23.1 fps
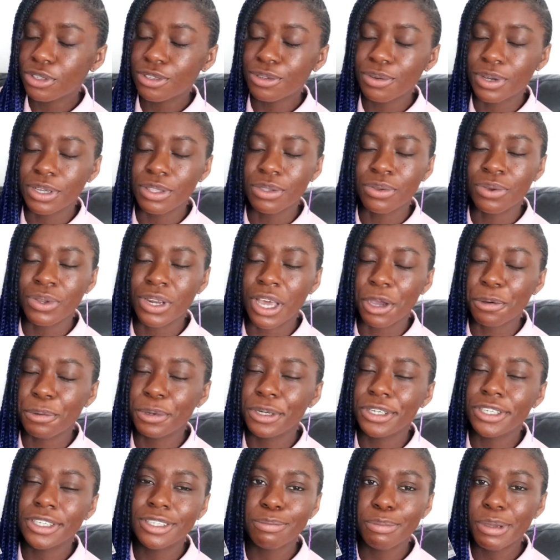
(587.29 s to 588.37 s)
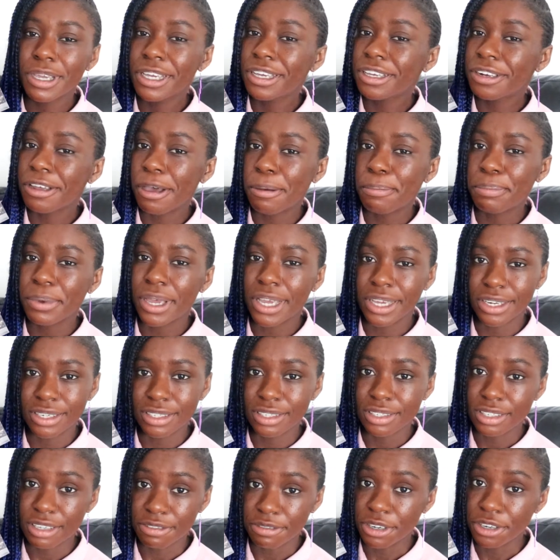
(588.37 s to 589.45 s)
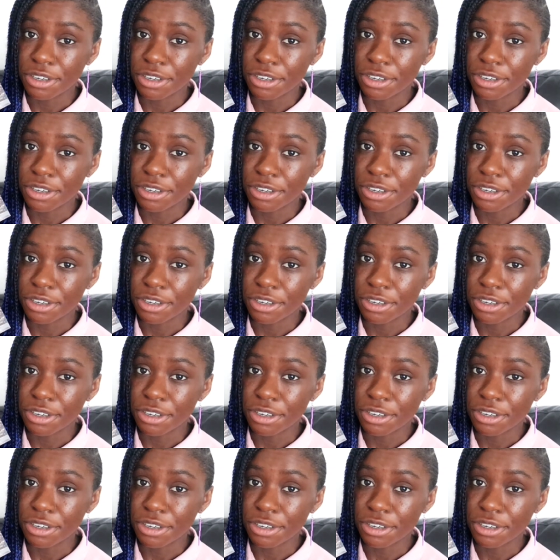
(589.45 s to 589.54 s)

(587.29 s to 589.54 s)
so I thought I would just pick it up and give it a